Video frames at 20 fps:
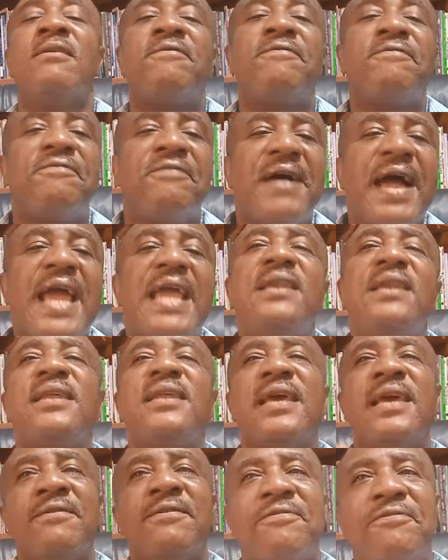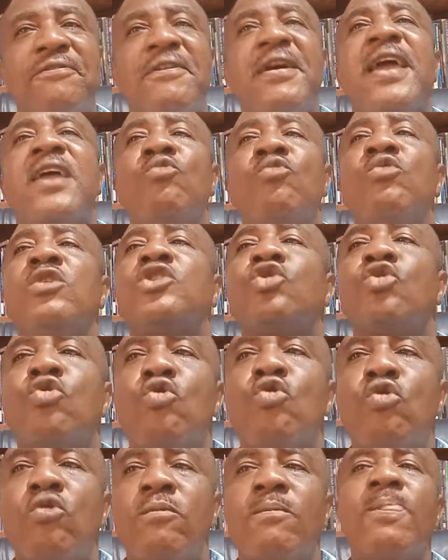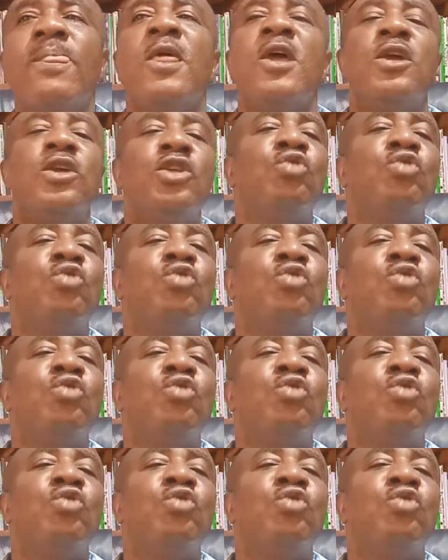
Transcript: find a friend with whom